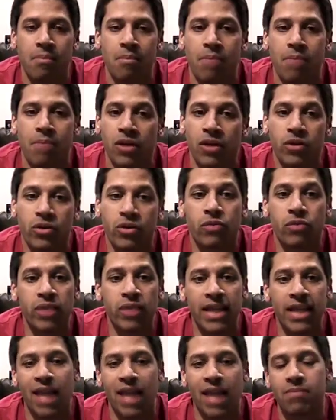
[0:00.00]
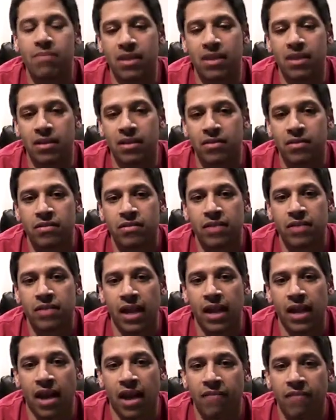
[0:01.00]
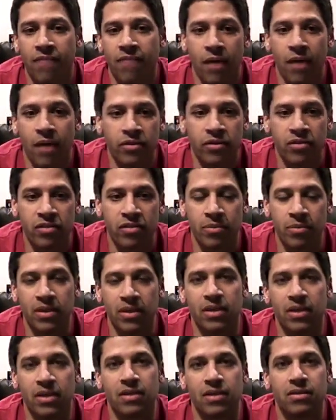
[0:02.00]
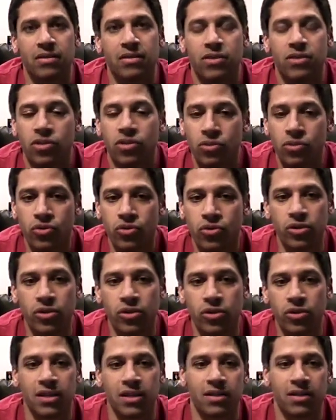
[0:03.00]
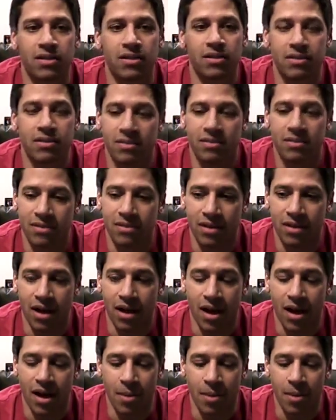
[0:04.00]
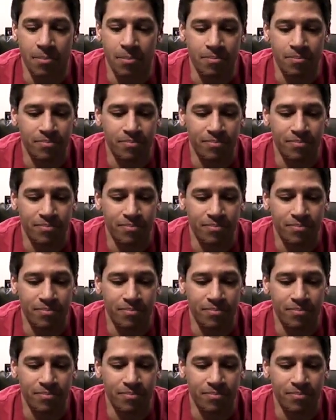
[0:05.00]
But you can rename these. And I found this to be hugely a